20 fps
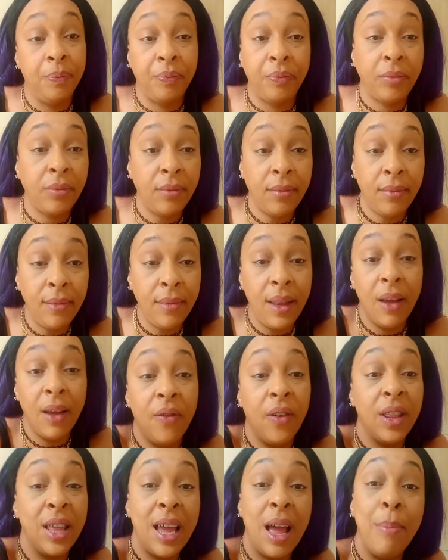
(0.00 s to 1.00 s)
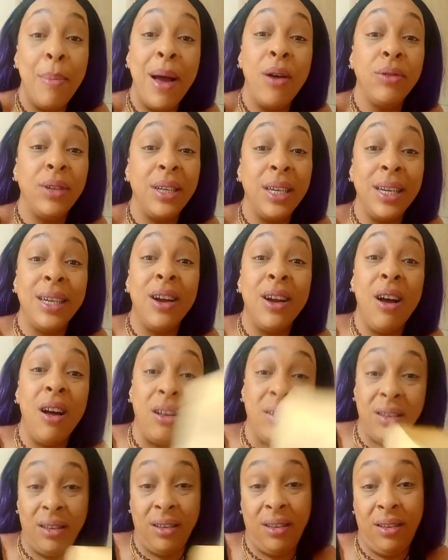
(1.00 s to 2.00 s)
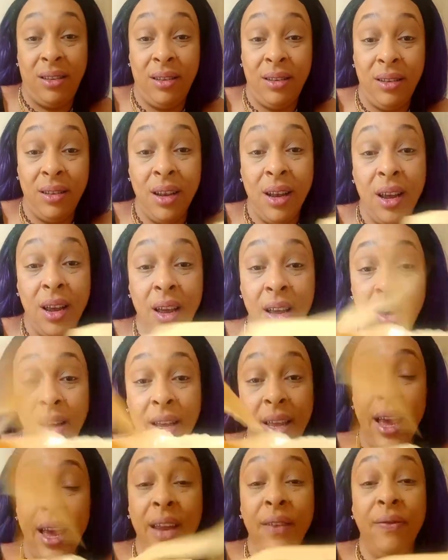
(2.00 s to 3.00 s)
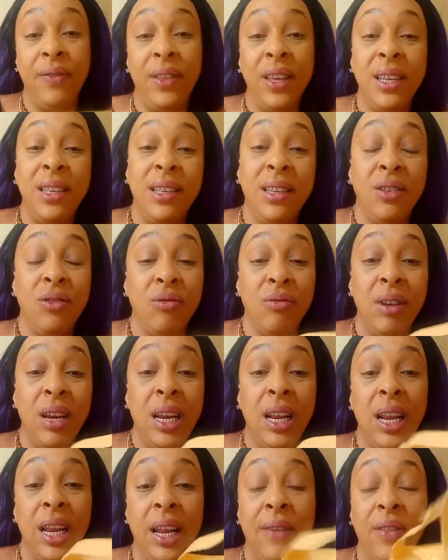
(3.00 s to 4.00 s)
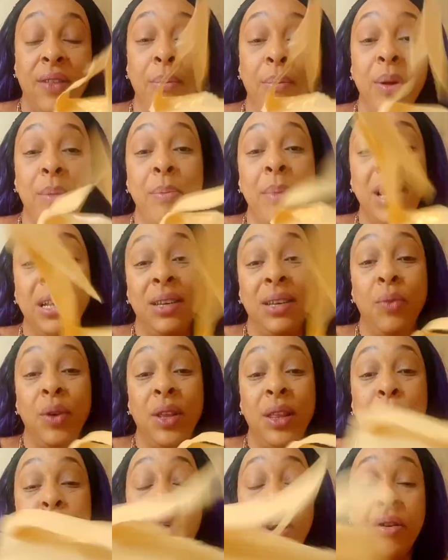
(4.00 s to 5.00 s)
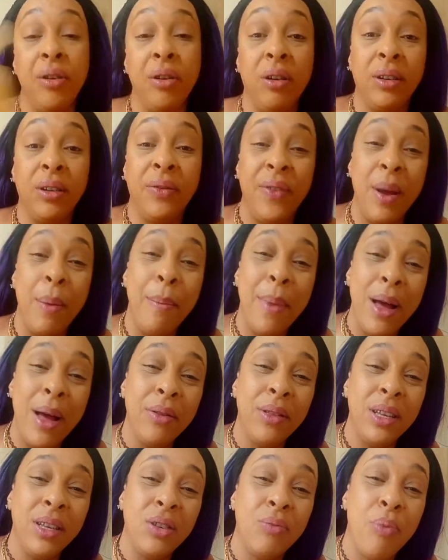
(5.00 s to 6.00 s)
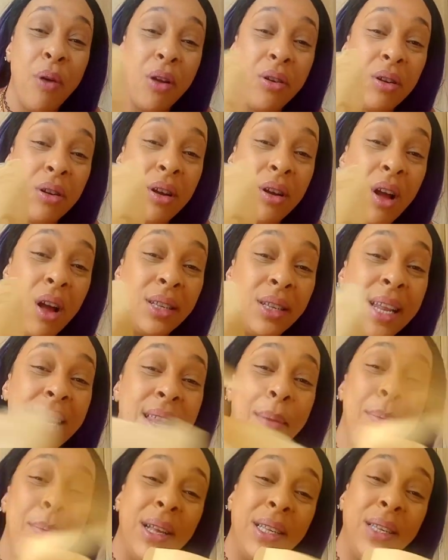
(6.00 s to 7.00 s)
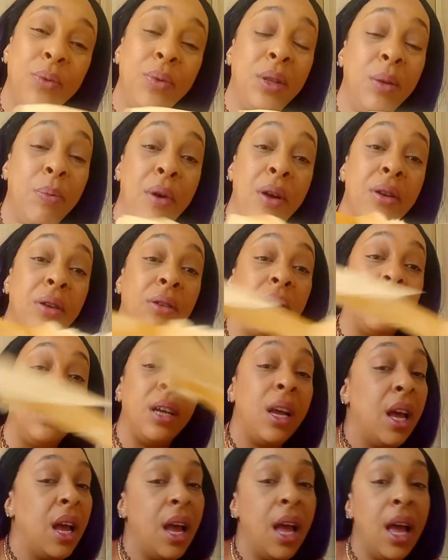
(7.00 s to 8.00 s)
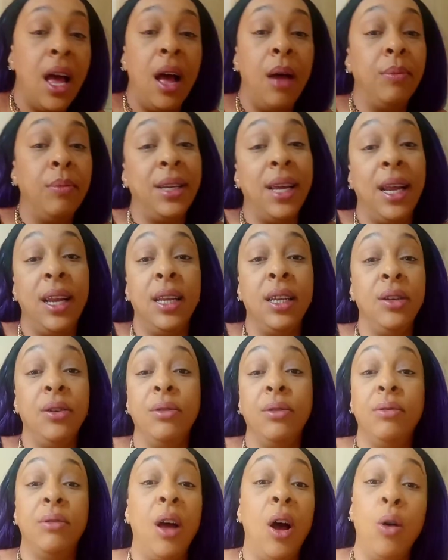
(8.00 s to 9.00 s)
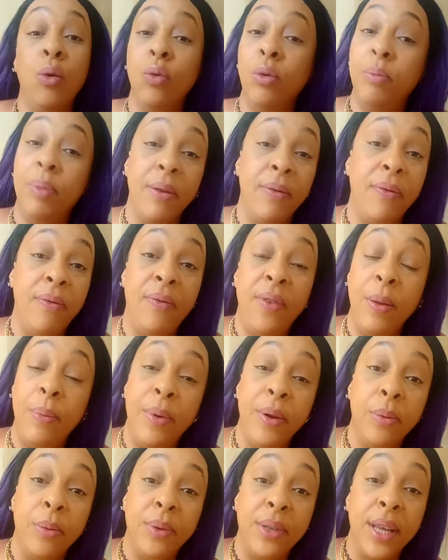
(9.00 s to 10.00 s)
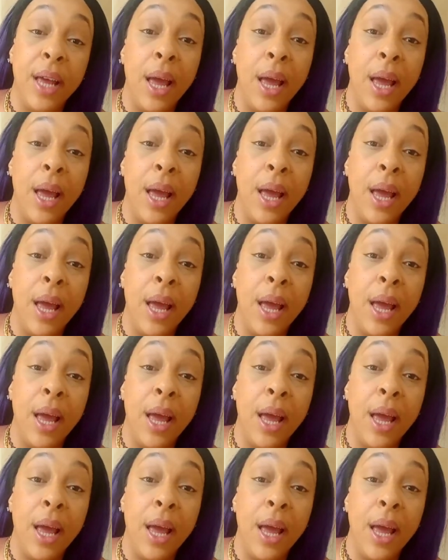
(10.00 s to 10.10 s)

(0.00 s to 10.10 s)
for the amount it costs, yeah, if they've been messing with the product, the amount this product costs and they're messing with the product, I'm telling you, I would be flipping upset.